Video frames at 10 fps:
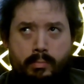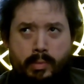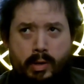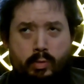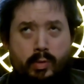
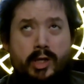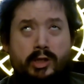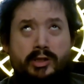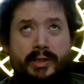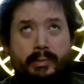But
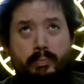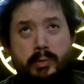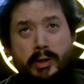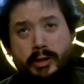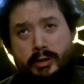will she
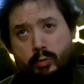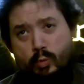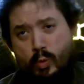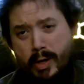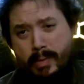push
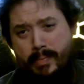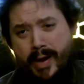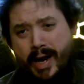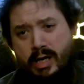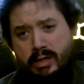one
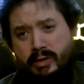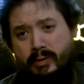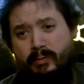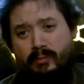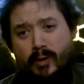man
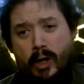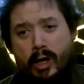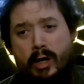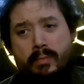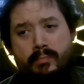too
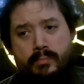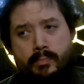far?